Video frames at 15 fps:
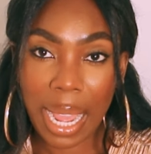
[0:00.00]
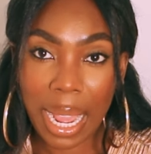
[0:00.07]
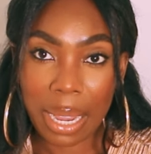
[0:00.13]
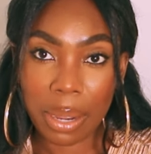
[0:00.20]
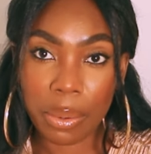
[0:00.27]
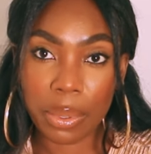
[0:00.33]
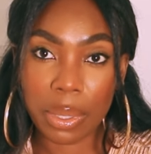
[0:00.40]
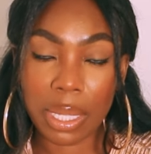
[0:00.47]

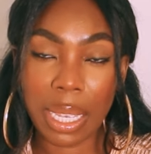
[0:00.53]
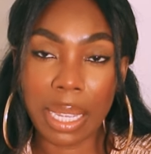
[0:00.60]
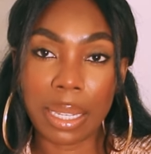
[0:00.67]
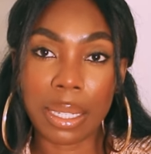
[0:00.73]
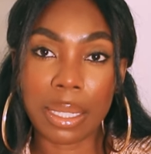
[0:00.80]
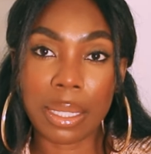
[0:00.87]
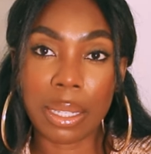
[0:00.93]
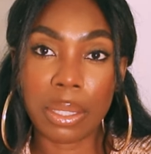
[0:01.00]
out
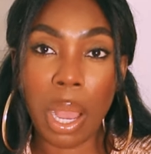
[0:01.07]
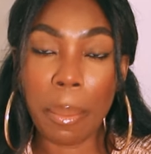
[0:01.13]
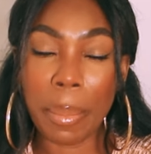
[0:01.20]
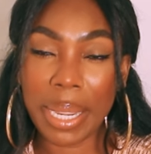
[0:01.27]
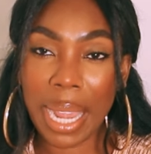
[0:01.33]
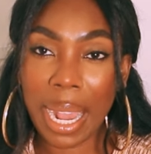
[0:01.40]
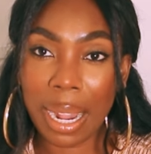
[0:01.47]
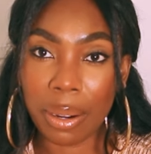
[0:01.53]
and
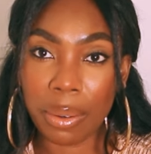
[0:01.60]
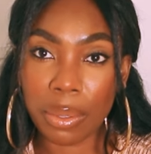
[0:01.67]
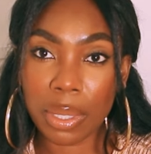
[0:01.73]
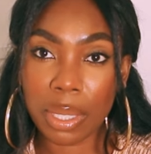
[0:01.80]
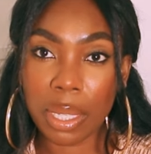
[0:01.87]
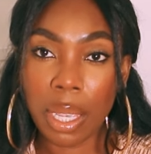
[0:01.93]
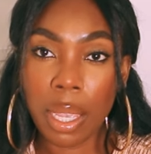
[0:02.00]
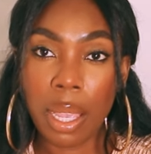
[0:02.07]
coming
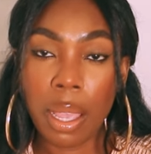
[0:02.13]
out